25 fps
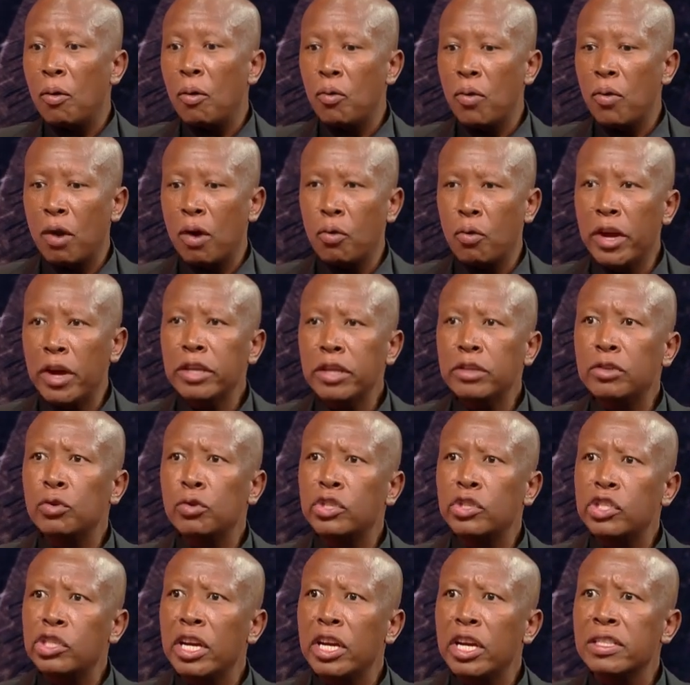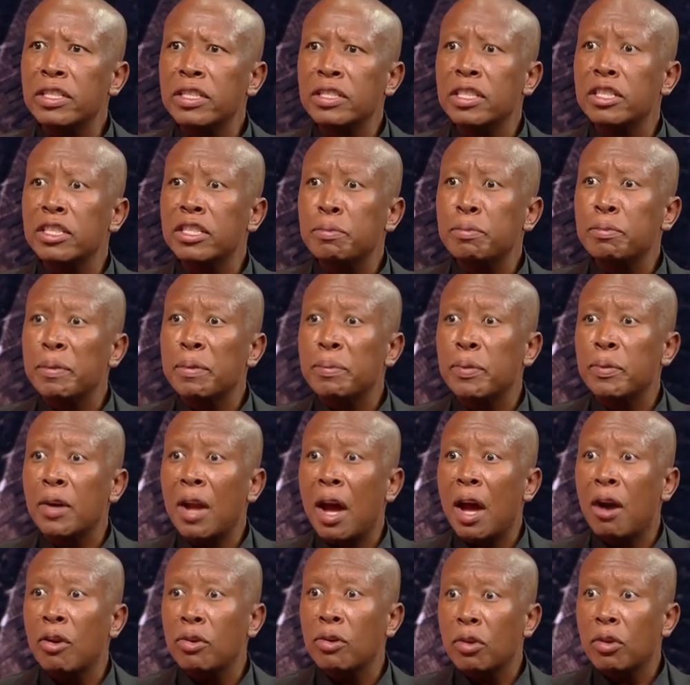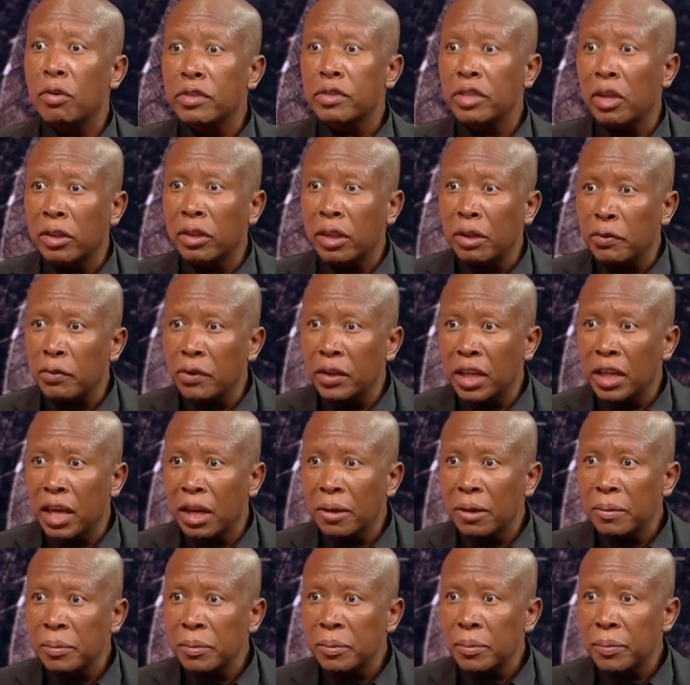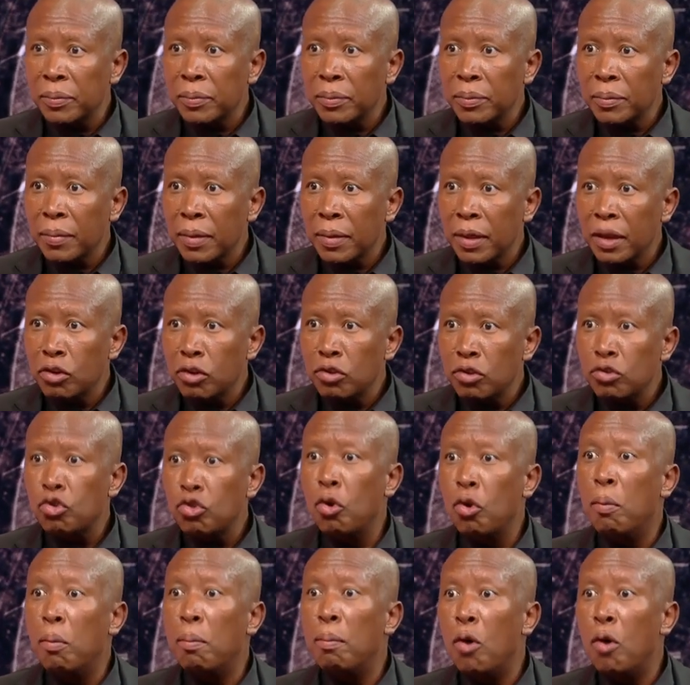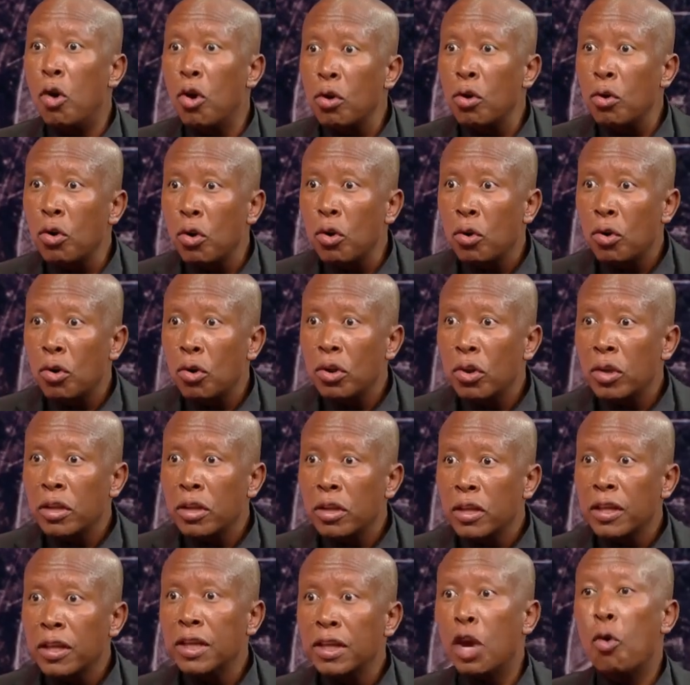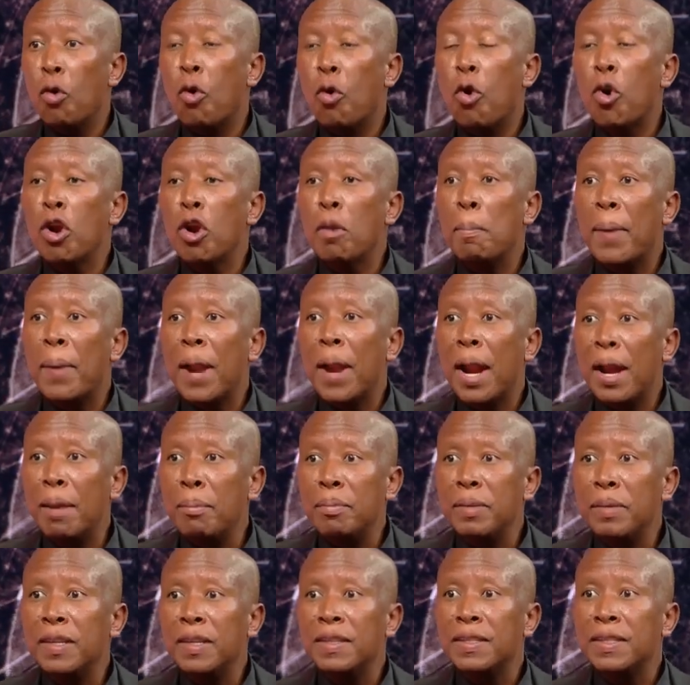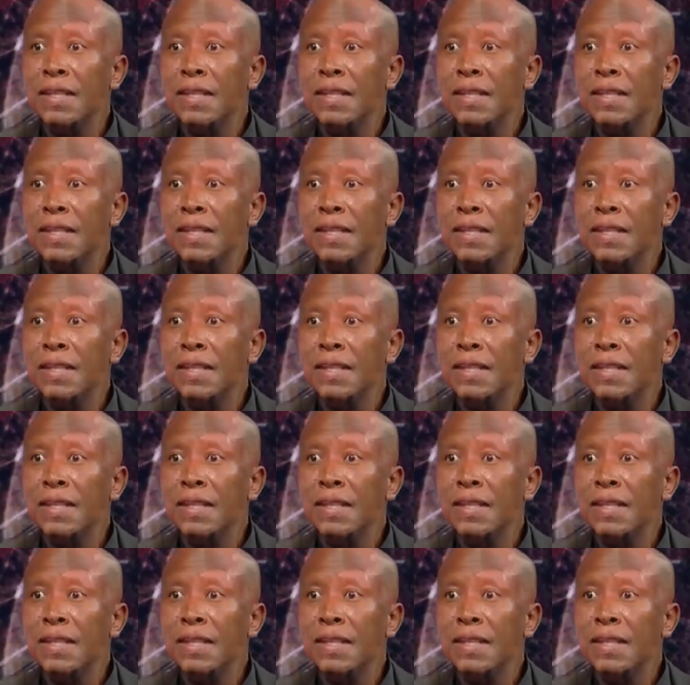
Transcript: We're going to chase these people out of South Africa. Tomorrow, the whole plumbing